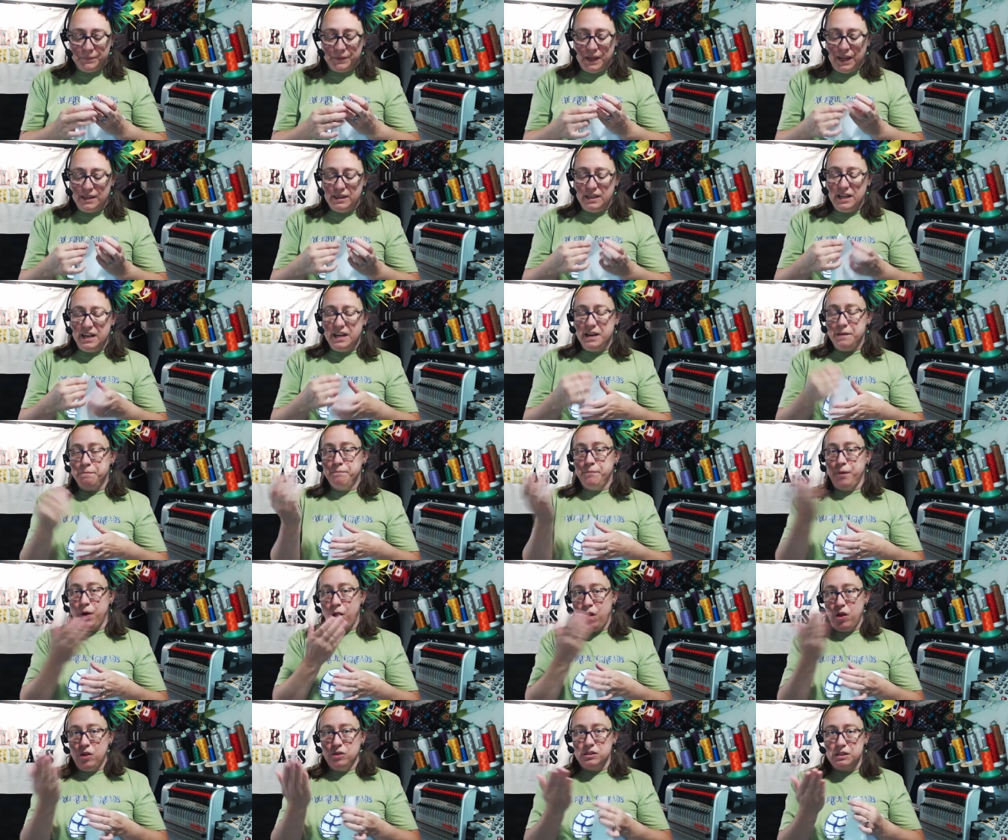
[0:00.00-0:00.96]
and then it
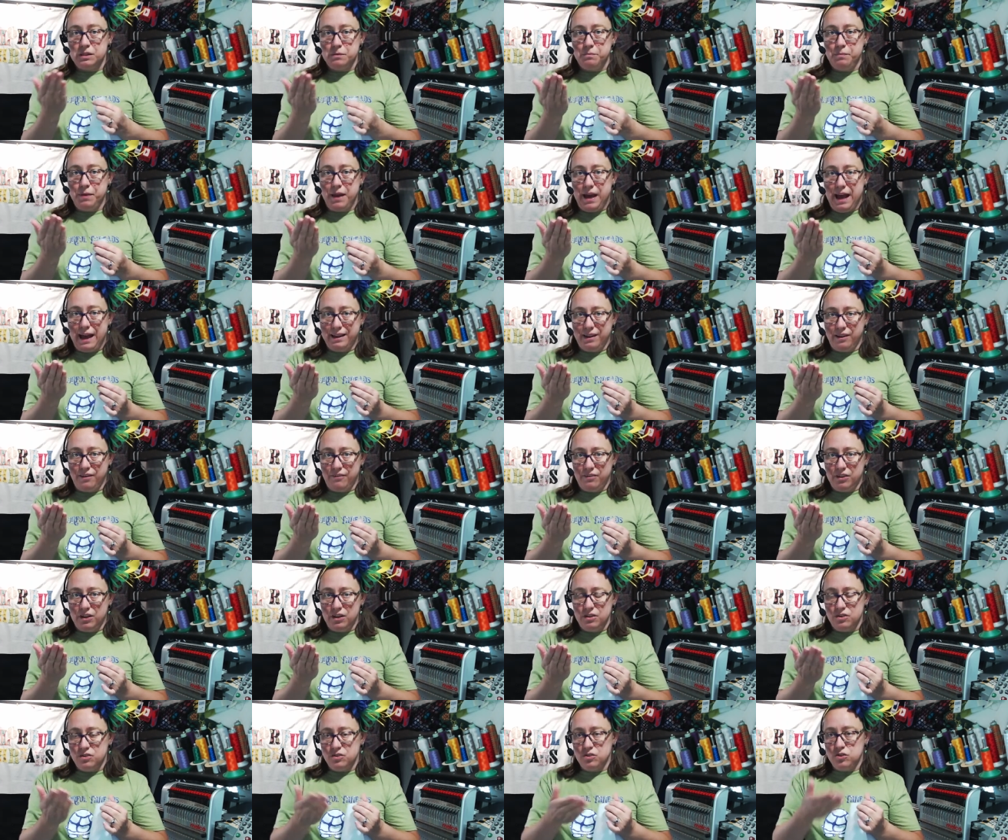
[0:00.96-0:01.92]
bonds the back of it.
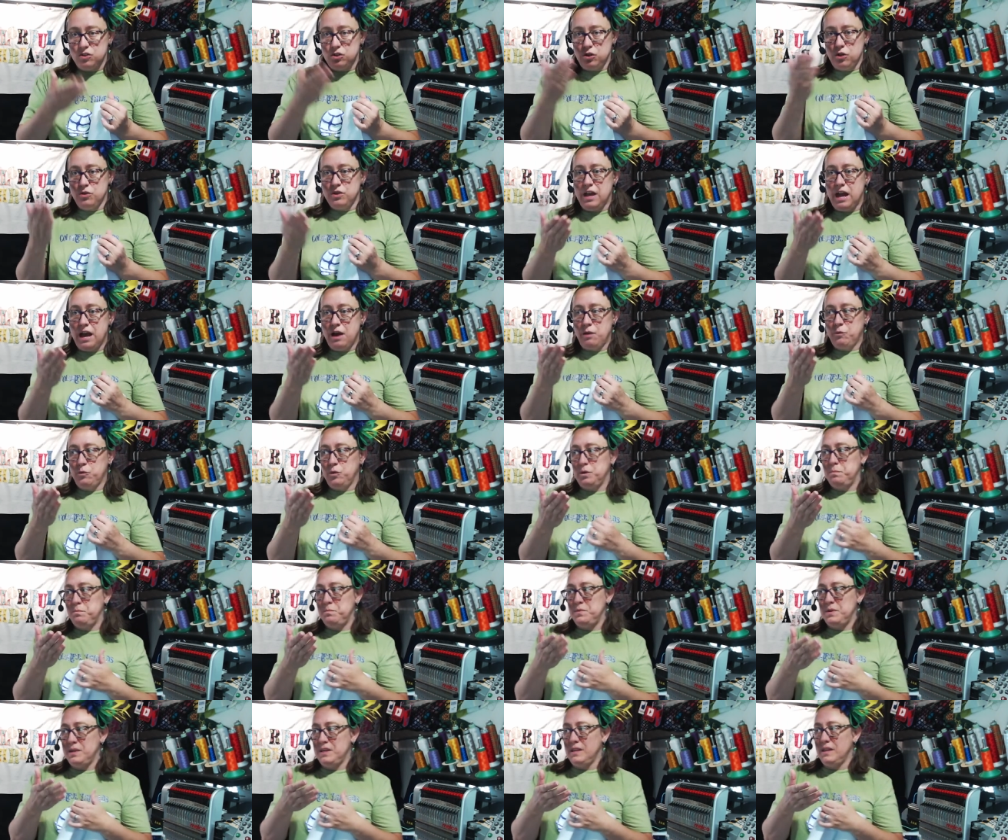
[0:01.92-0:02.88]
So that
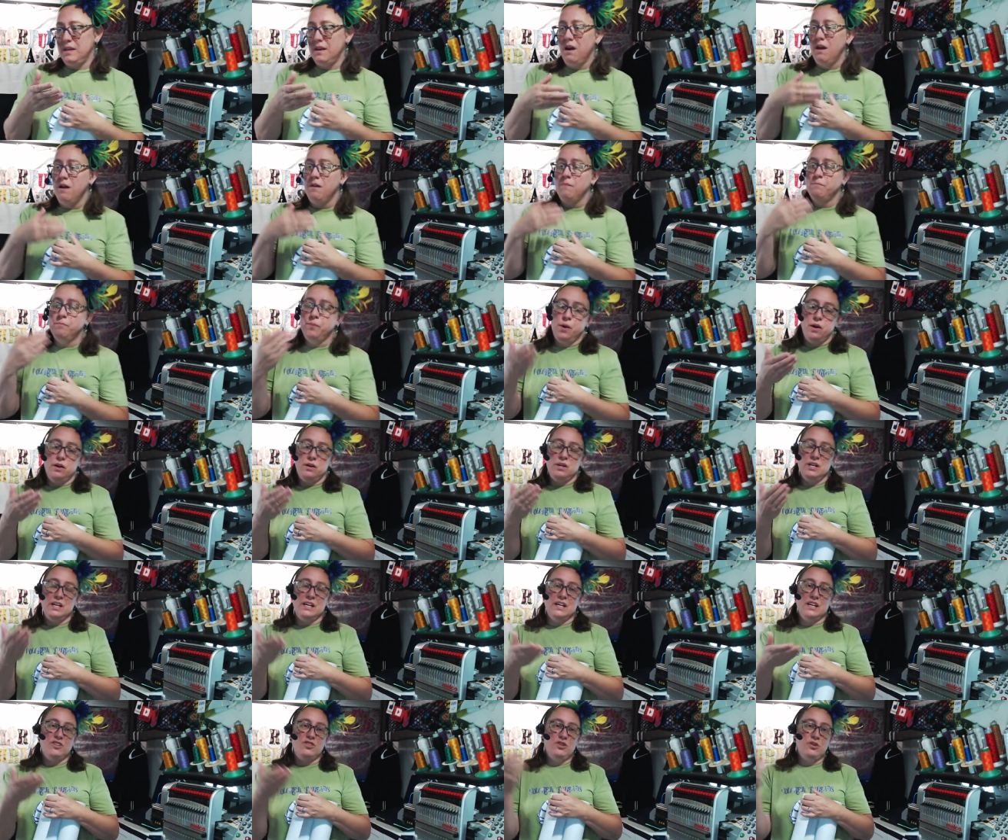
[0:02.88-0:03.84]
would be
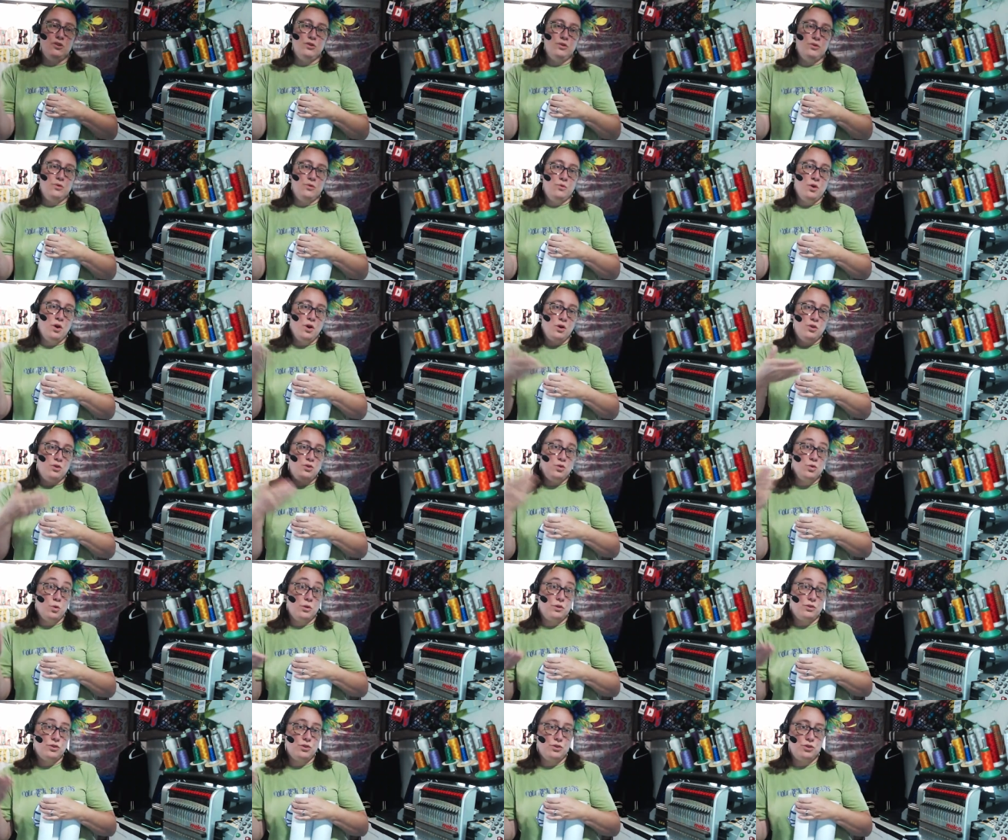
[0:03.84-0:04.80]
bonding it to
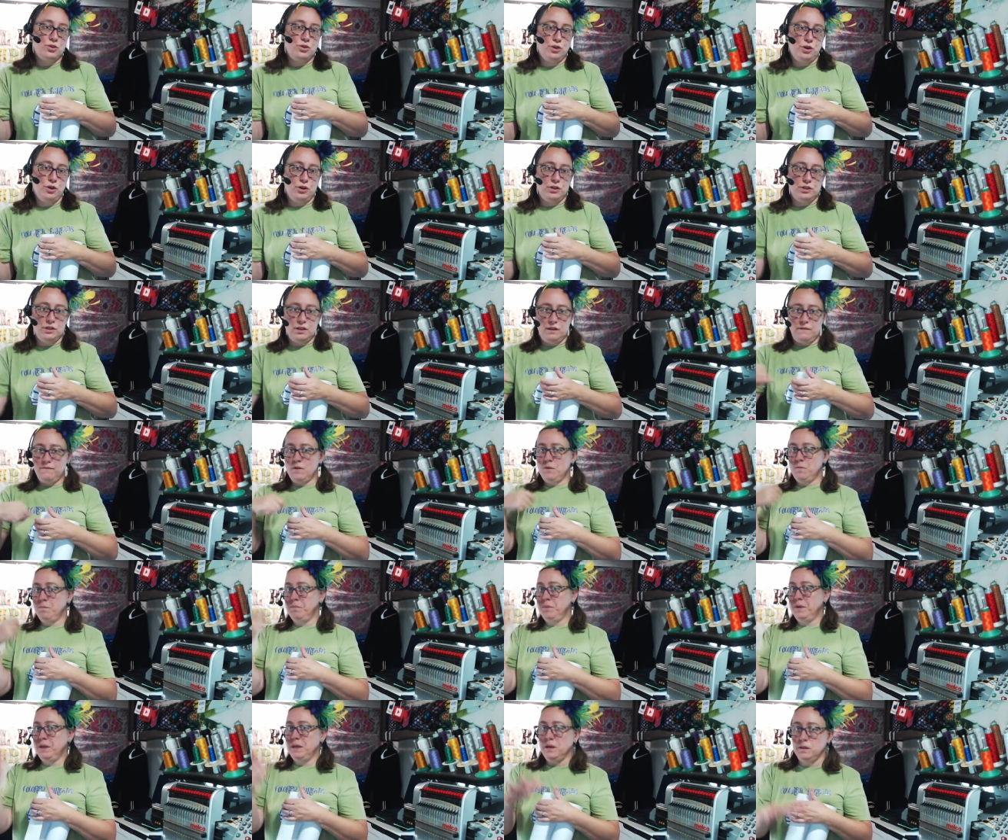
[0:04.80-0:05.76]
your shirt if you
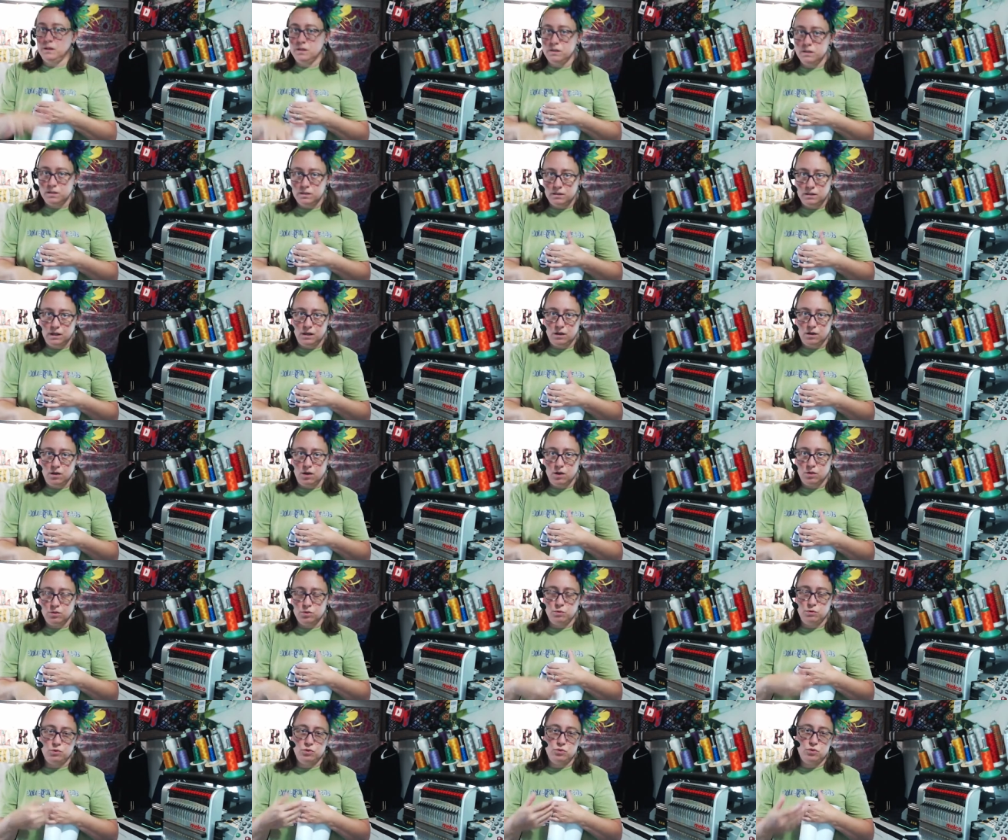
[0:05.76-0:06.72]
peel and stick it
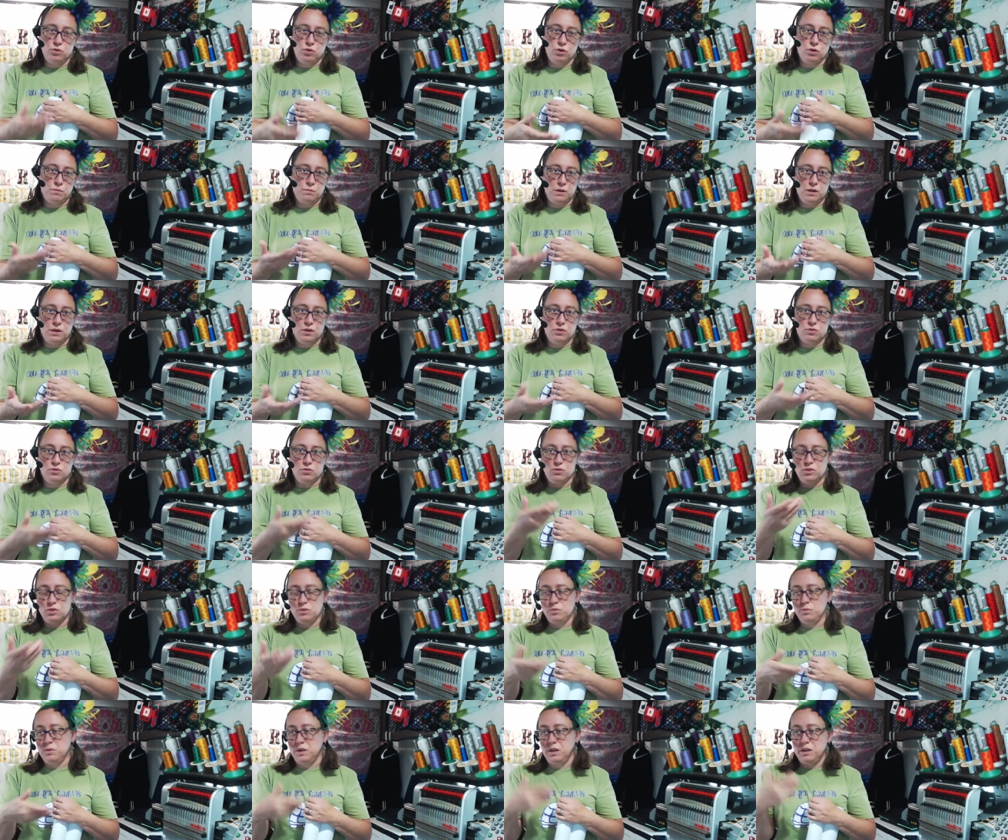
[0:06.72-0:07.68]
onto a shirt because you're
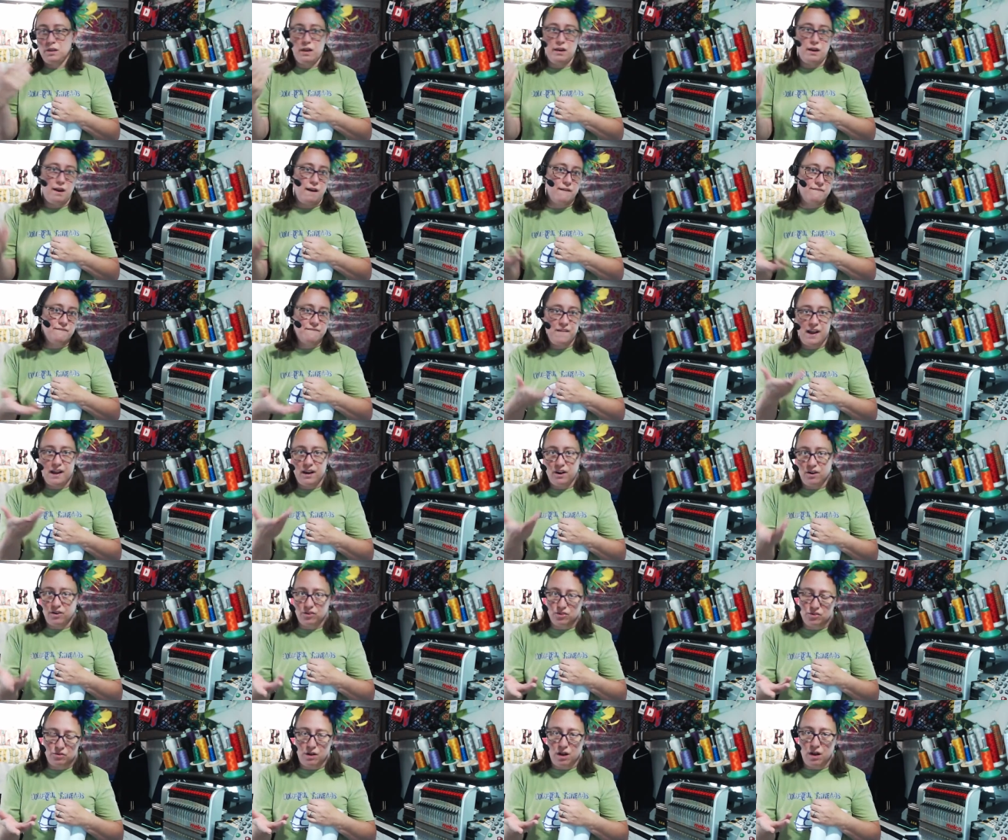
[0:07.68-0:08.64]
doing like a fire
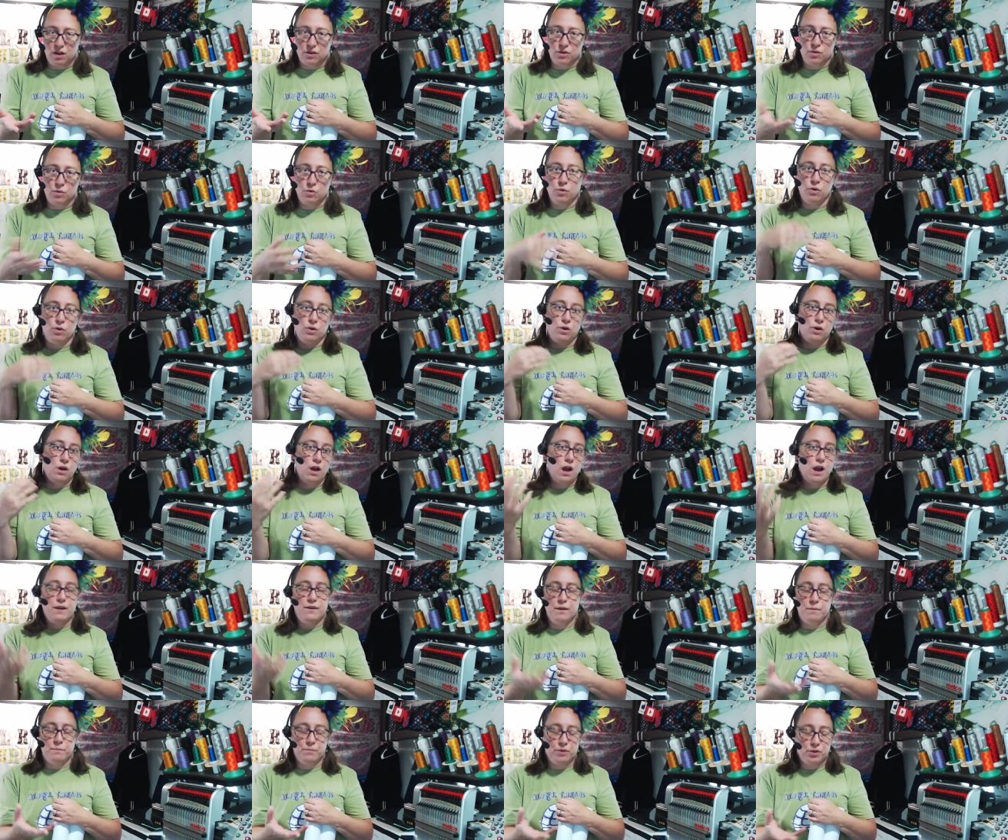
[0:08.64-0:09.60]
truck or a
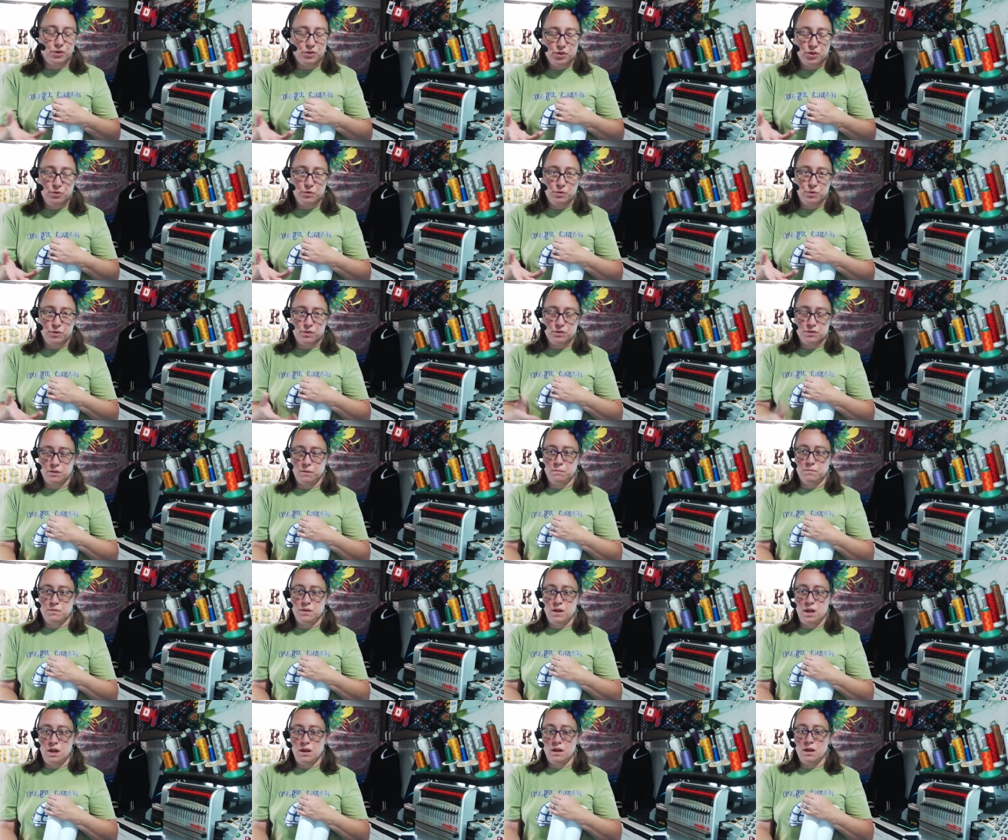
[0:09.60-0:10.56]
number two or
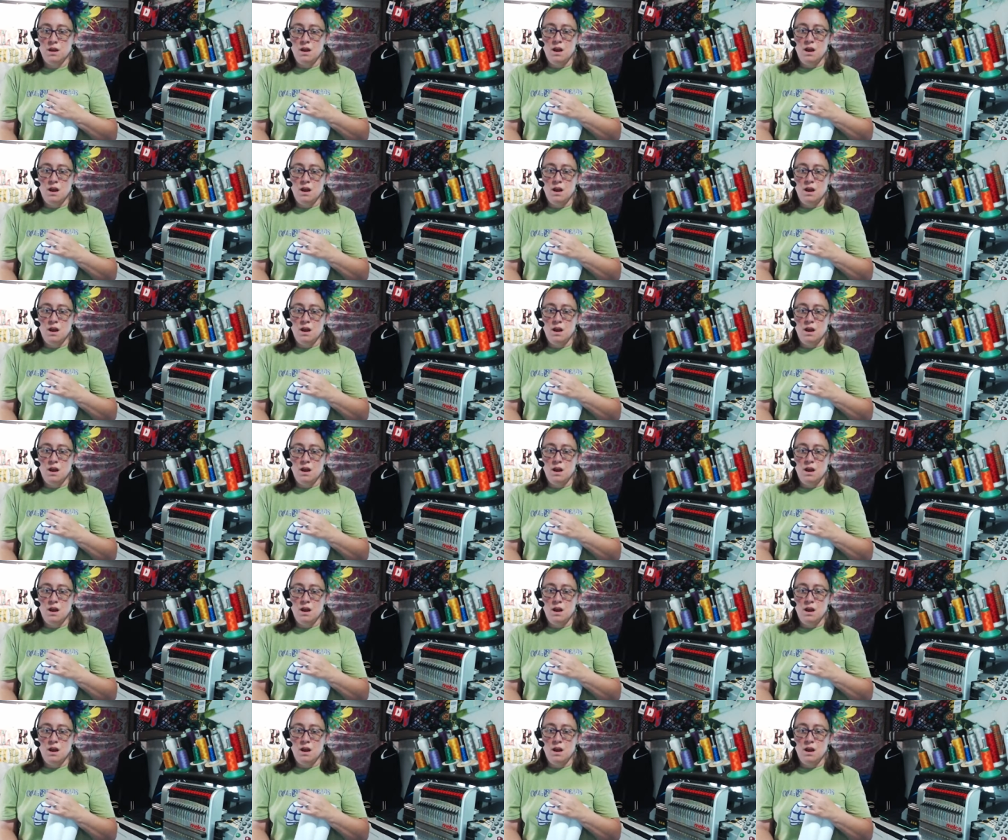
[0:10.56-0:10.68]
something.